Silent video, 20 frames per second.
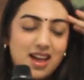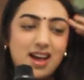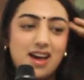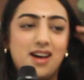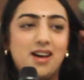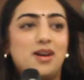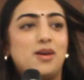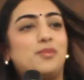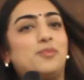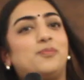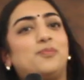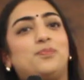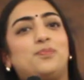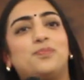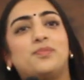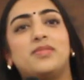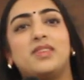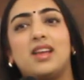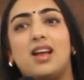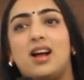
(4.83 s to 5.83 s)

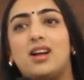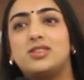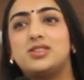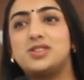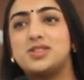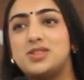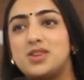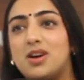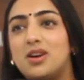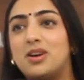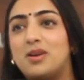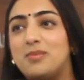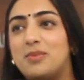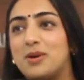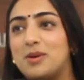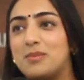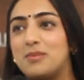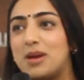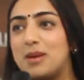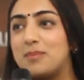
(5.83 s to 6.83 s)
I'll just talk
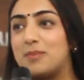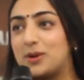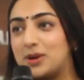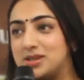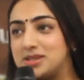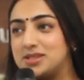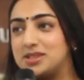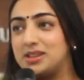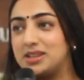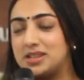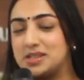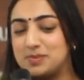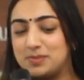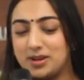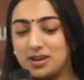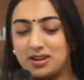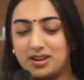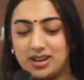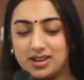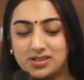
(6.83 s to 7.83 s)
about my personal
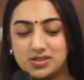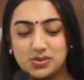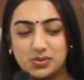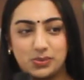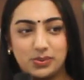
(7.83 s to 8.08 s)
experience